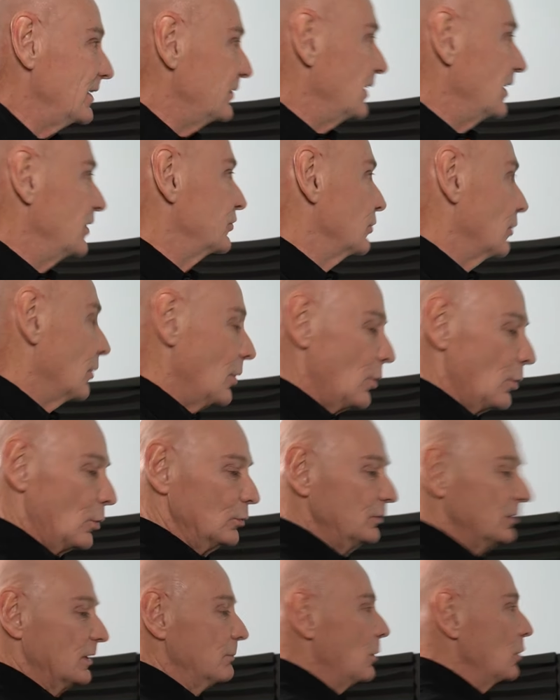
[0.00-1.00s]
things are
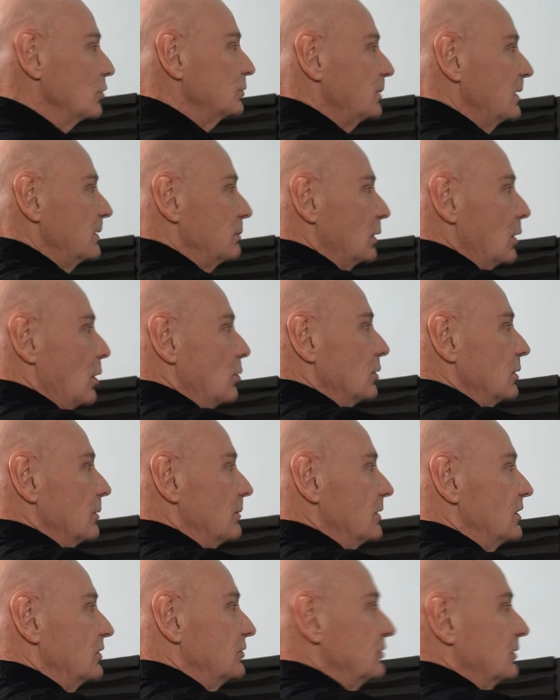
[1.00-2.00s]
owned, and most people own them,
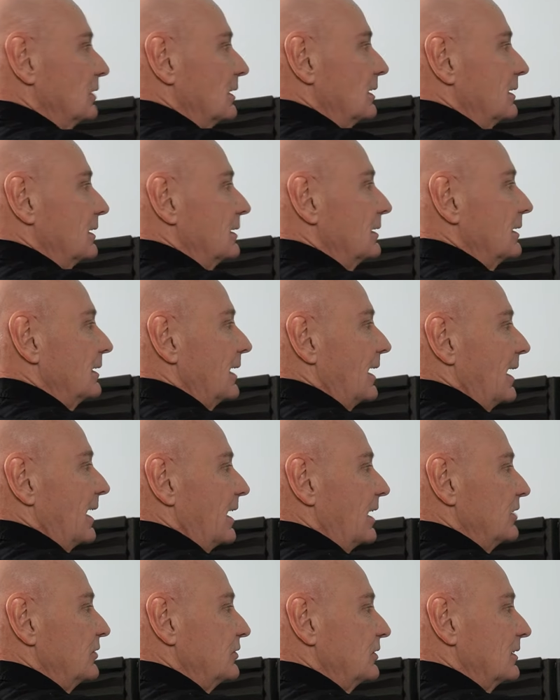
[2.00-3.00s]
is
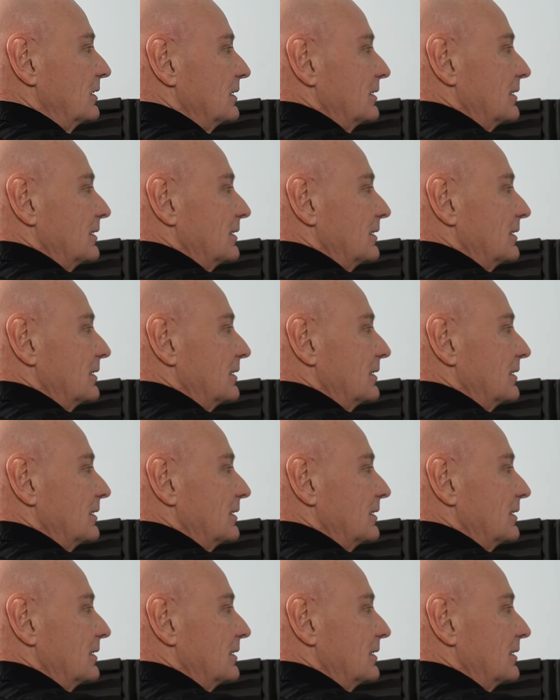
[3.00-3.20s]
as